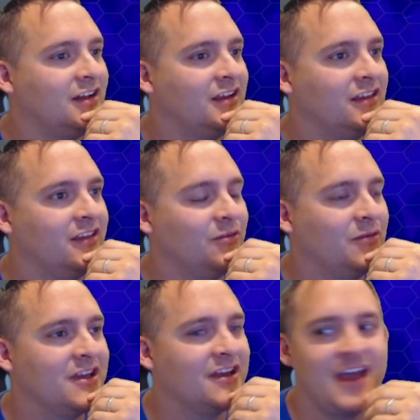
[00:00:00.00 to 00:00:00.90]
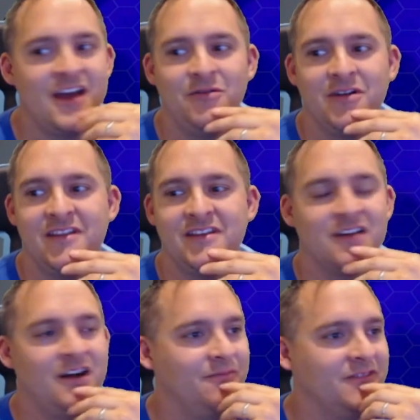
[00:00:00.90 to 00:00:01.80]
then we can KO one of these
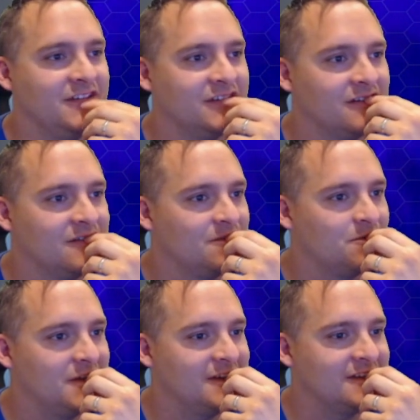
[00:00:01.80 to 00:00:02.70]
Comfies, plus the